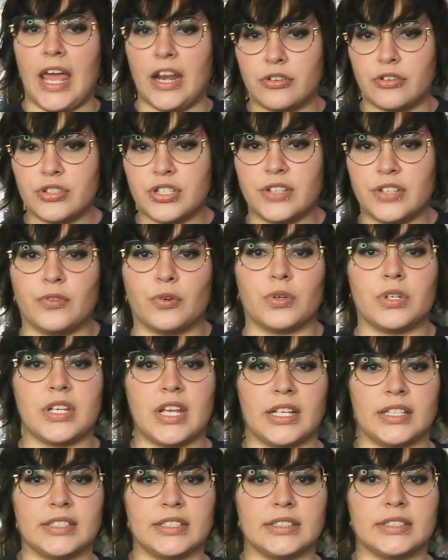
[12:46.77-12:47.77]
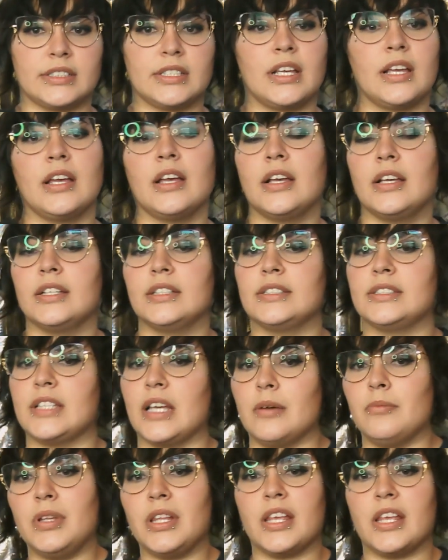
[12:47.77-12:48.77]
Energy vortexes.
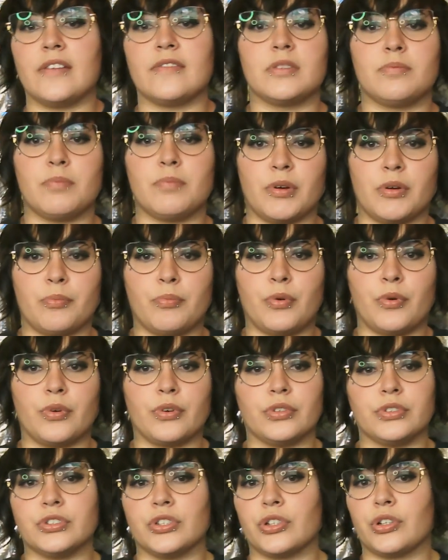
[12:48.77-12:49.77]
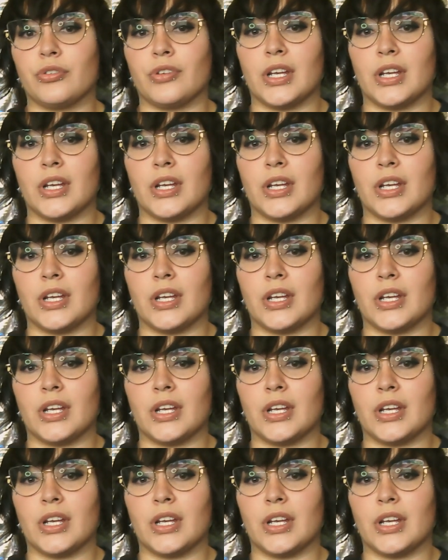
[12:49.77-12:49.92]
Some believe spirit portals are